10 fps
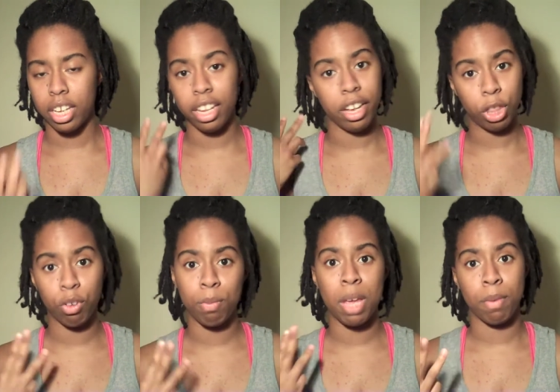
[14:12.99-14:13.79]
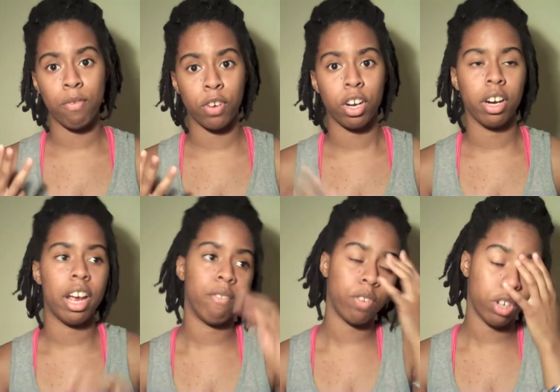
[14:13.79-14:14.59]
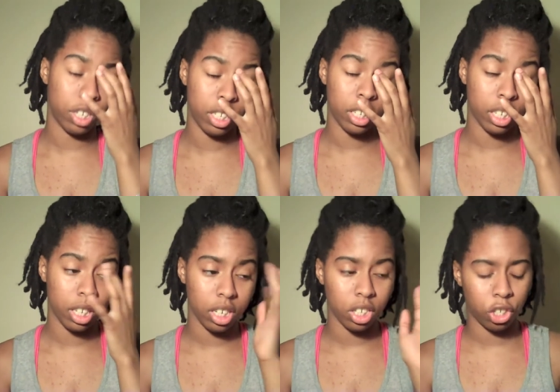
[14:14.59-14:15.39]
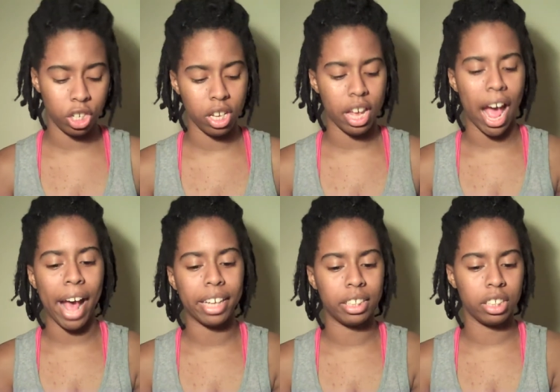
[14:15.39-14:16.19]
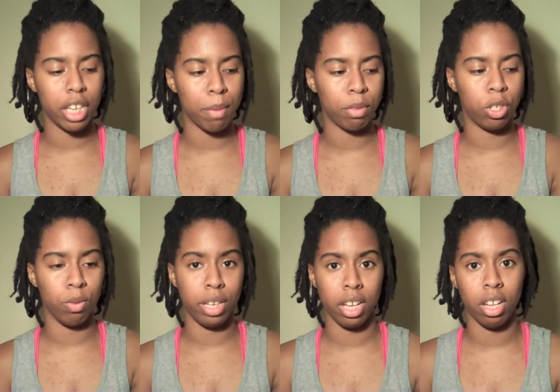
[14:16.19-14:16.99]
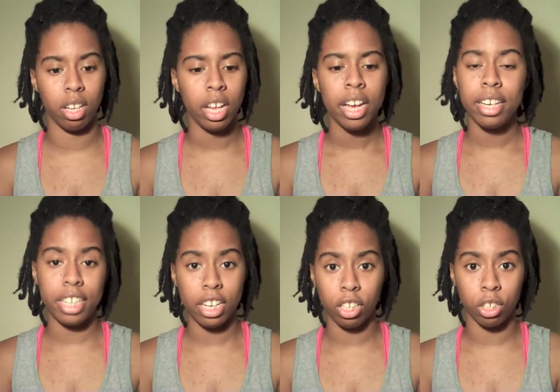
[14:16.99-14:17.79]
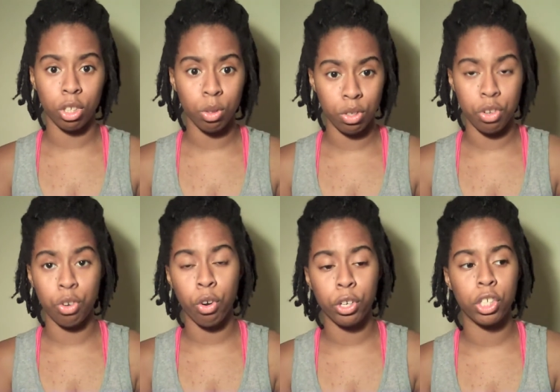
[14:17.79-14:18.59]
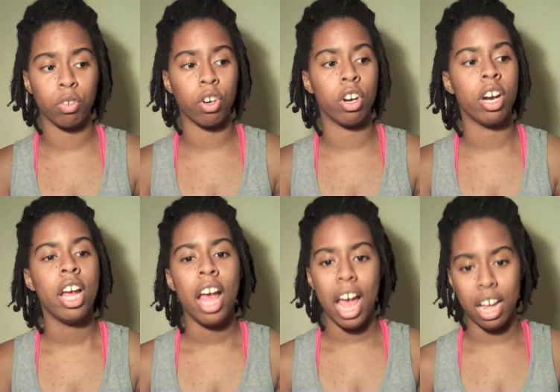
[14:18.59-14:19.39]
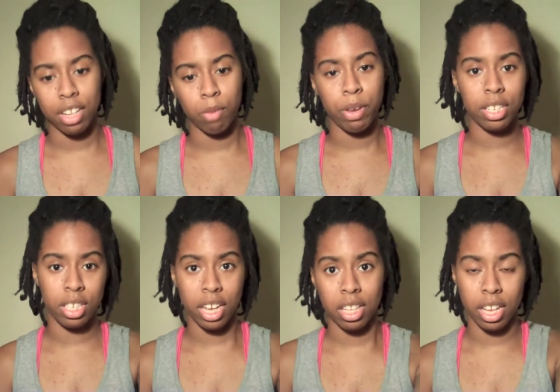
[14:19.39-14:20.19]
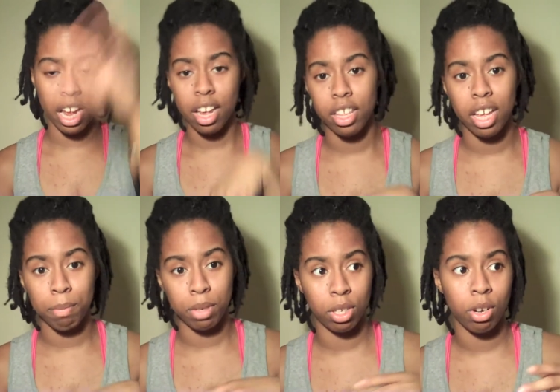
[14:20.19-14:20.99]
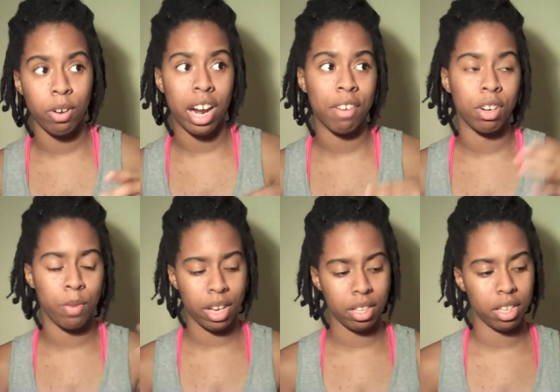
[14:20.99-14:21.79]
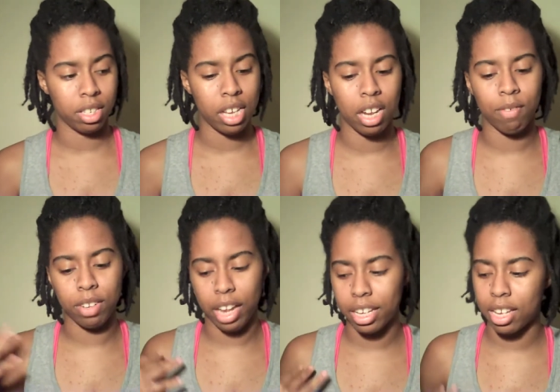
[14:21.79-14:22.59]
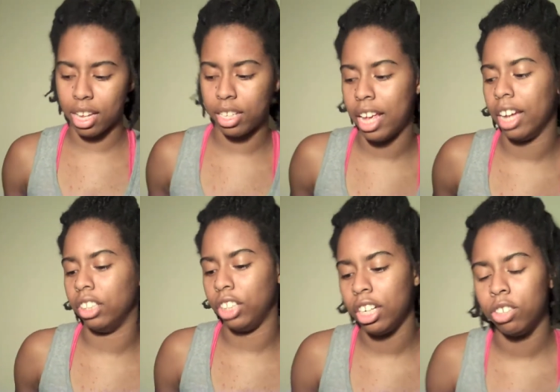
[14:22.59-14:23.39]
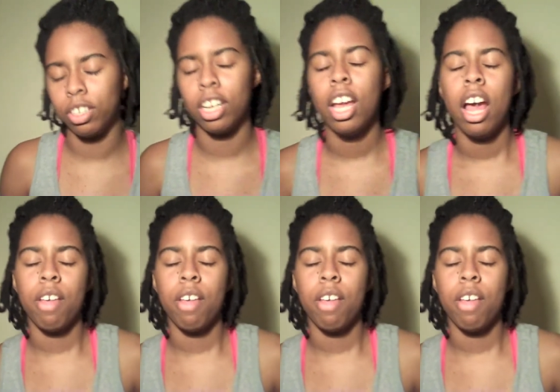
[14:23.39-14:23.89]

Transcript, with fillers: killing three people for her. And first, she asks him to kill Tickler, who's the torturer, and then we see at the end of the episode, after we get this scene of like sexy ass Gendry,